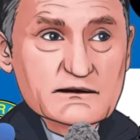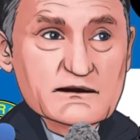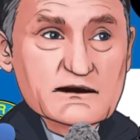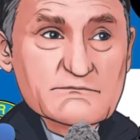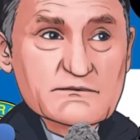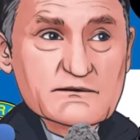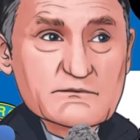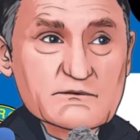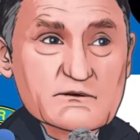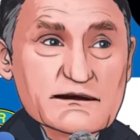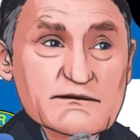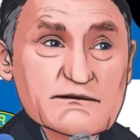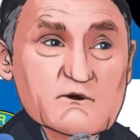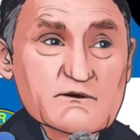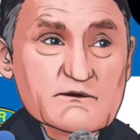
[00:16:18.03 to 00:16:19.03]
got nothing
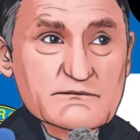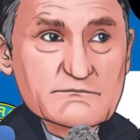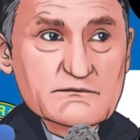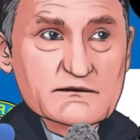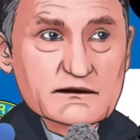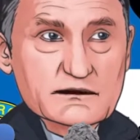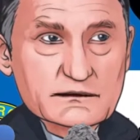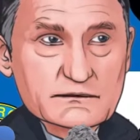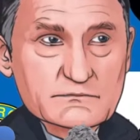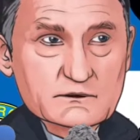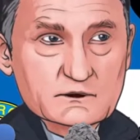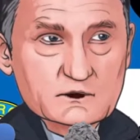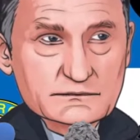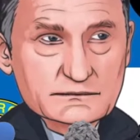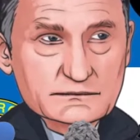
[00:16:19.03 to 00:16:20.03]
from a game that we probably
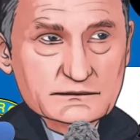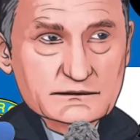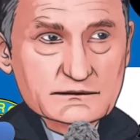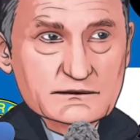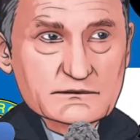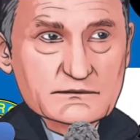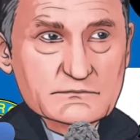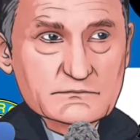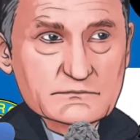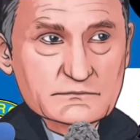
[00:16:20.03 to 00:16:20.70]
deserve nothing from.